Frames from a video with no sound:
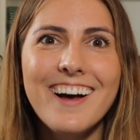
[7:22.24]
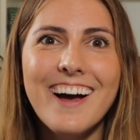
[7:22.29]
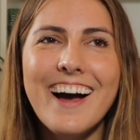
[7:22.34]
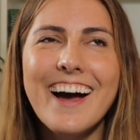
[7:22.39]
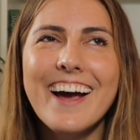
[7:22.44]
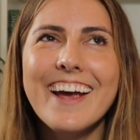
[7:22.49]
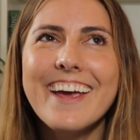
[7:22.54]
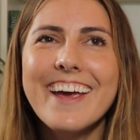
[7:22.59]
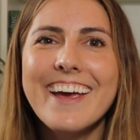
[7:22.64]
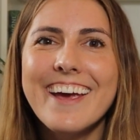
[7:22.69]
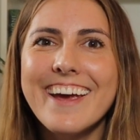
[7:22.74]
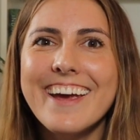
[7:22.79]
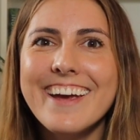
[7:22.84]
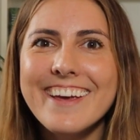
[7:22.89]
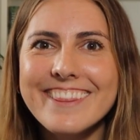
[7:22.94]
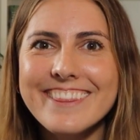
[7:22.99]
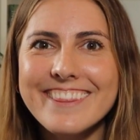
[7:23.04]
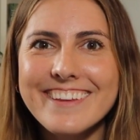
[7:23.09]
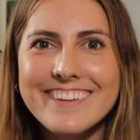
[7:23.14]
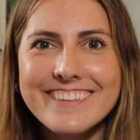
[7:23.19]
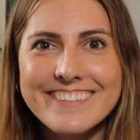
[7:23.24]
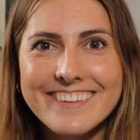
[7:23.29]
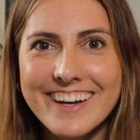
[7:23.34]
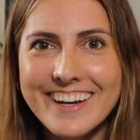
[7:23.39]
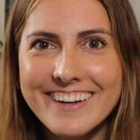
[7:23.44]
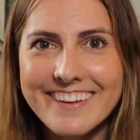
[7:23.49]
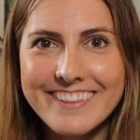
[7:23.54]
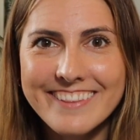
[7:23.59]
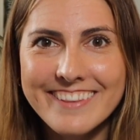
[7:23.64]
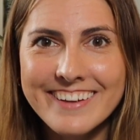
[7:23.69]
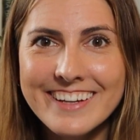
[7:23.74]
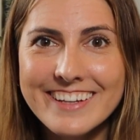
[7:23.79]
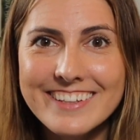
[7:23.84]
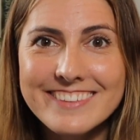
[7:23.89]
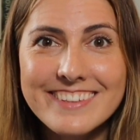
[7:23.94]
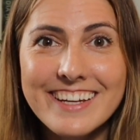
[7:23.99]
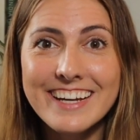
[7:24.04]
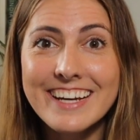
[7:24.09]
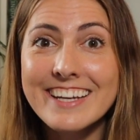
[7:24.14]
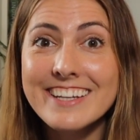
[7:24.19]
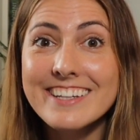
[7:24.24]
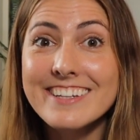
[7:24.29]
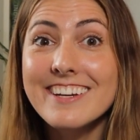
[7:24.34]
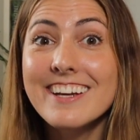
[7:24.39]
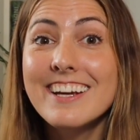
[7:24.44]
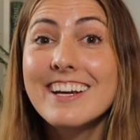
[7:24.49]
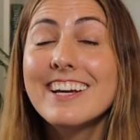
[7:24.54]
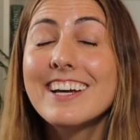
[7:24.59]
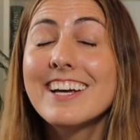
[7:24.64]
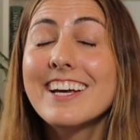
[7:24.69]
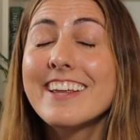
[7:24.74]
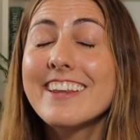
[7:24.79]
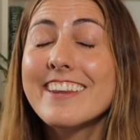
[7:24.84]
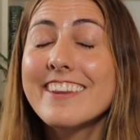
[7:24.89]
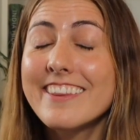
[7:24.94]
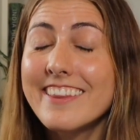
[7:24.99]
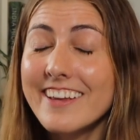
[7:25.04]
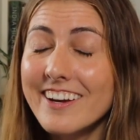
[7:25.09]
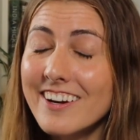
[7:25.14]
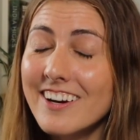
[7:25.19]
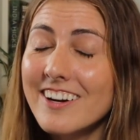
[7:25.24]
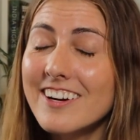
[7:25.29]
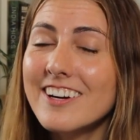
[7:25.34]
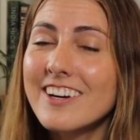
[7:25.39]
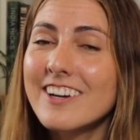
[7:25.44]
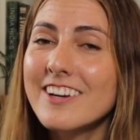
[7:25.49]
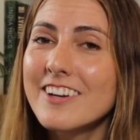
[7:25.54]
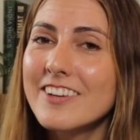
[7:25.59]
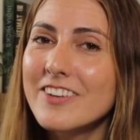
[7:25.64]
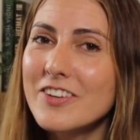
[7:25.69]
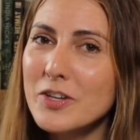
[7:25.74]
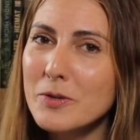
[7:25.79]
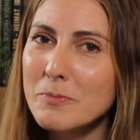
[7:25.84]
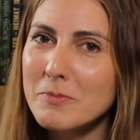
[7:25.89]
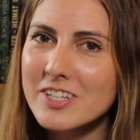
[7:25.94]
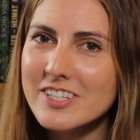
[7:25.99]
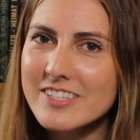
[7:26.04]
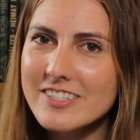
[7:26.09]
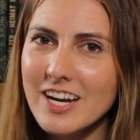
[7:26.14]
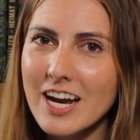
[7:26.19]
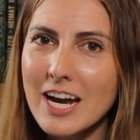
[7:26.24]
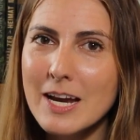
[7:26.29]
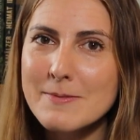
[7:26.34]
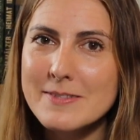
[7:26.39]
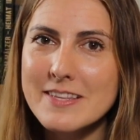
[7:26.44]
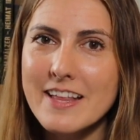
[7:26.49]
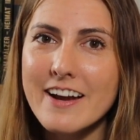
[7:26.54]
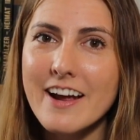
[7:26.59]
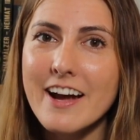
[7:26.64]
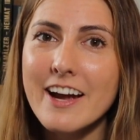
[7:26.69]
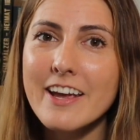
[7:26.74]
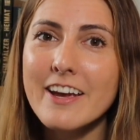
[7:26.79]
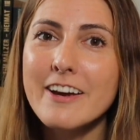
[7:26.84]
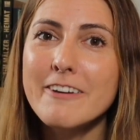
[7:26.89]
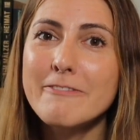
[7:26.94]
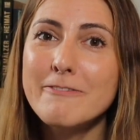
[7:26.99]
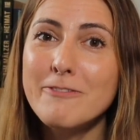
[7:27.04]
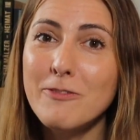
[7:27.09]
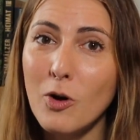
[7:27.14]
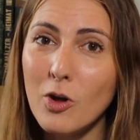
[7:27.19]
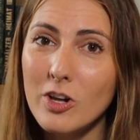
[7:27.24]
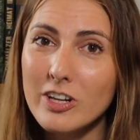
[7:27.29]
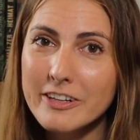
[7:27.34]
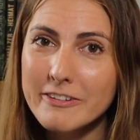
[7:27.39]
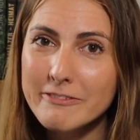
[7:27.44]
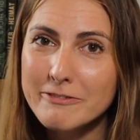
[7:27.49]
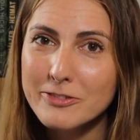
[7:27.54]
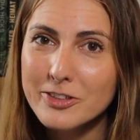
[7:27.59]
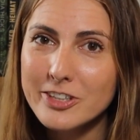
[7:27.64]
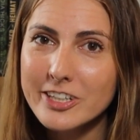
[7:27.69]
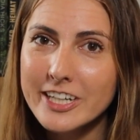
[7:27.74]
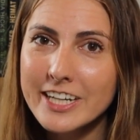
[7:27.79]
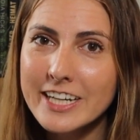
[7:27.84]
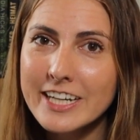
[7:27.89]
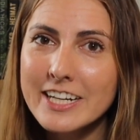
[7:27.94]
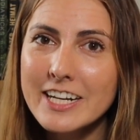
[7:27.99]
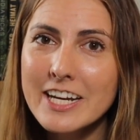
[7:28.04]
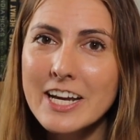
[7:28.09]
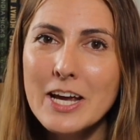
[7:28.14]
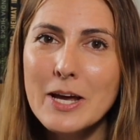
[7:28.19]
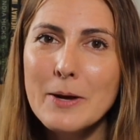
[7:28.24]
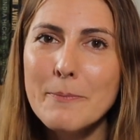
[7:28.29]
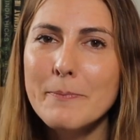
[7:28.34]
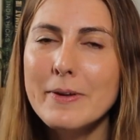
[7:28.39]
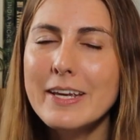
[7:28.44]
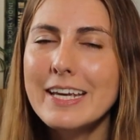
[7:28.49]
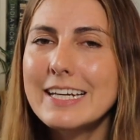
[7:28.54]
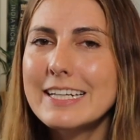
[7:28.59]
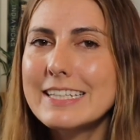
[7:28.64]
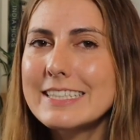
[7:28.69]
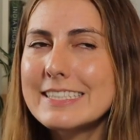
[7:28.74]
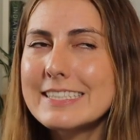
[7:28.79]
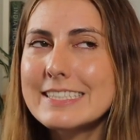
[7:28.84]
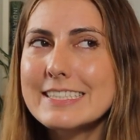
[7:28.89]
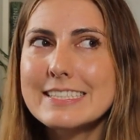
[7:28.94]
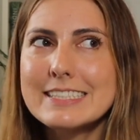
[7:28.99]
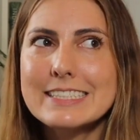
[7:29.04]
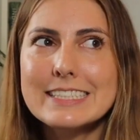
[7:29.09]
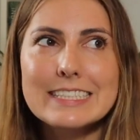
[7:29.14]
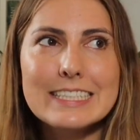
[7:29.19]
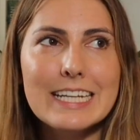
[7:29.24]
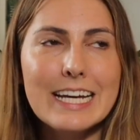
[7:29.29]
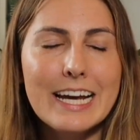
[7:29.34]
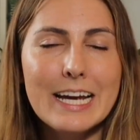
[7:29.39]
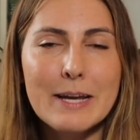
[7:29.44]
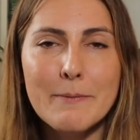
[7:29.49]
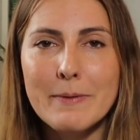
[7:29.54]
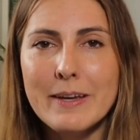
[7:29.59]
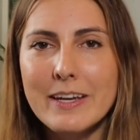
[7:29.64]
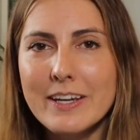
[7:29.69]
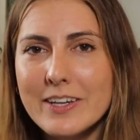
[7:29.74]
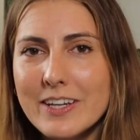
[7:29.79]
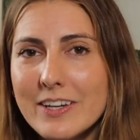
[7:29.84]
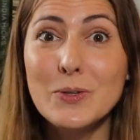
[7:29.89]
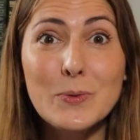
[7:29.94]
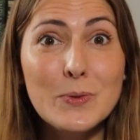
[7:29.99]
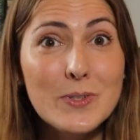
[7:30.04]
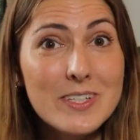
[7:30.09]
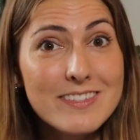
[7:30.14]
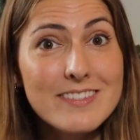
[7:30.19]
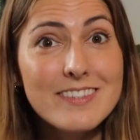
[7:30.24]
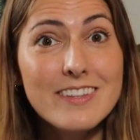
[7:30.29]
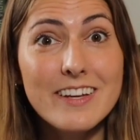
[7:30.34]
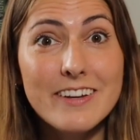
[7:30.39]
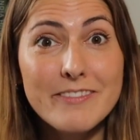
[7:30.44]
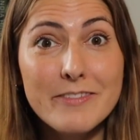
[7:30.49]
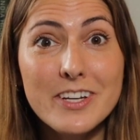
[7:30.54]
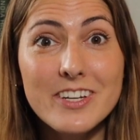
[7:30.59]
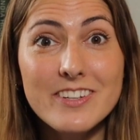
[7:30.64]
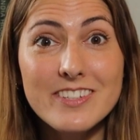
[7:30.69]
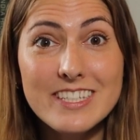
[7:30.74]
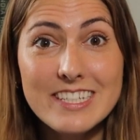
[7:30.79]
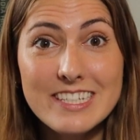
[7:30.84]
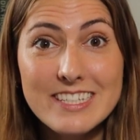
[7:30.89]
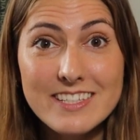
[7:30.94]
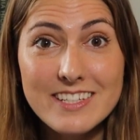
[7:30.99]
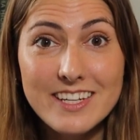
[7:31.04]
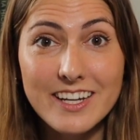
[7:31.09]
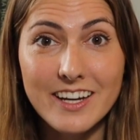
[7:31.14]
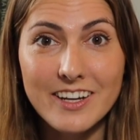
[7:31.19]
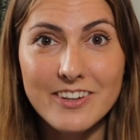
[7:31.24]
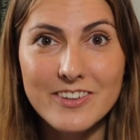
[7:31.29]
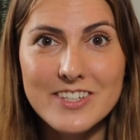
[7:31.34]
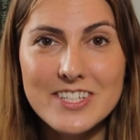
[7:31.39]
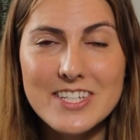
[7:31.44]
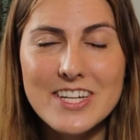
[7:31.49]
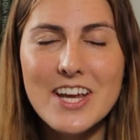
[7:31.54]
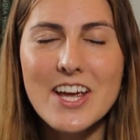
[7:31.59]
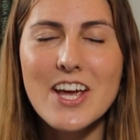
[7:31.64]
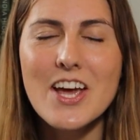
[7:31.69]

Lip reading: I hate these kind of things, and there are numerous times that I have fallen for it because, I mean, who doesn't love a good discount?